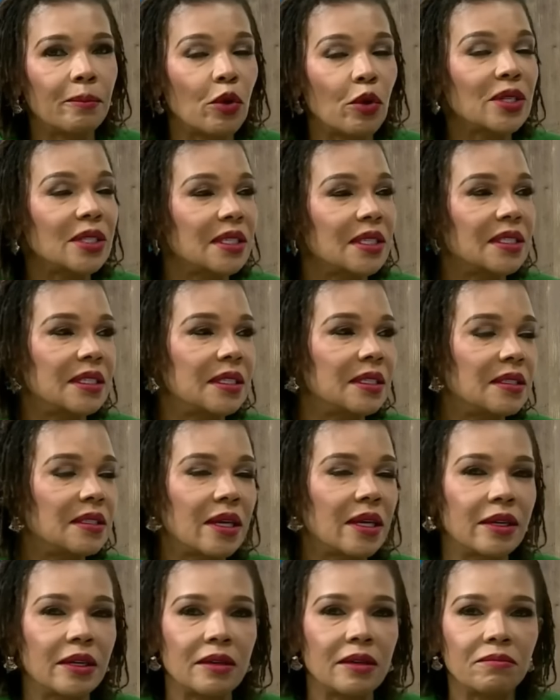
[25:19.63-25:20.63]

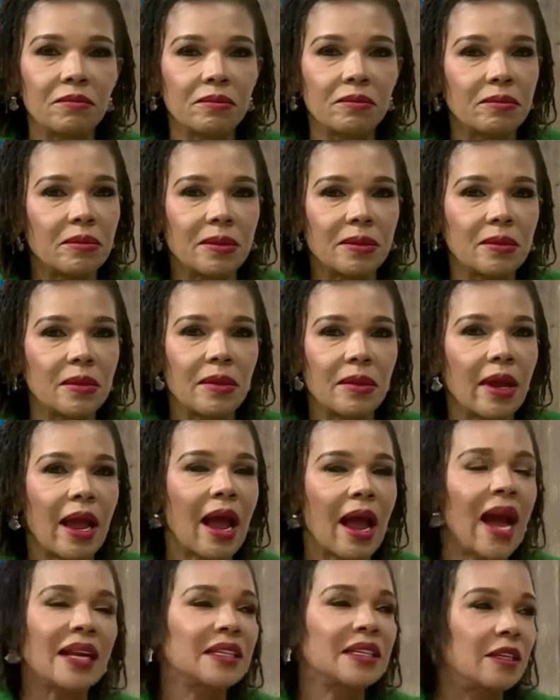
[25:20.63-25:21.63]
processes and
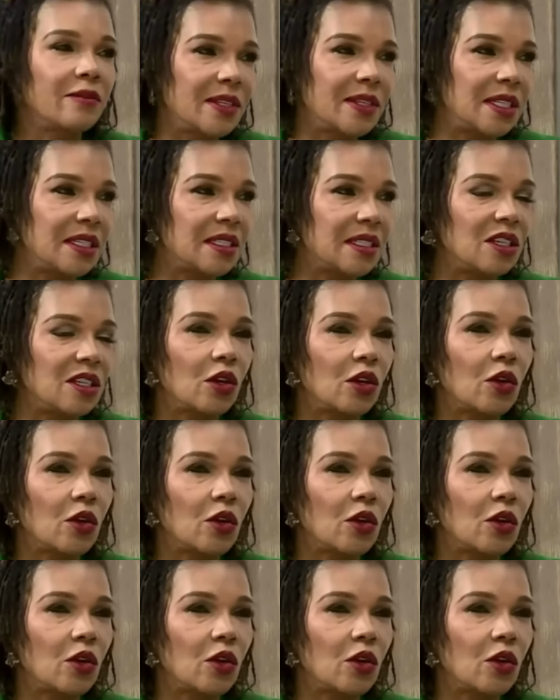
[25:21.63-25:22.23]
activities in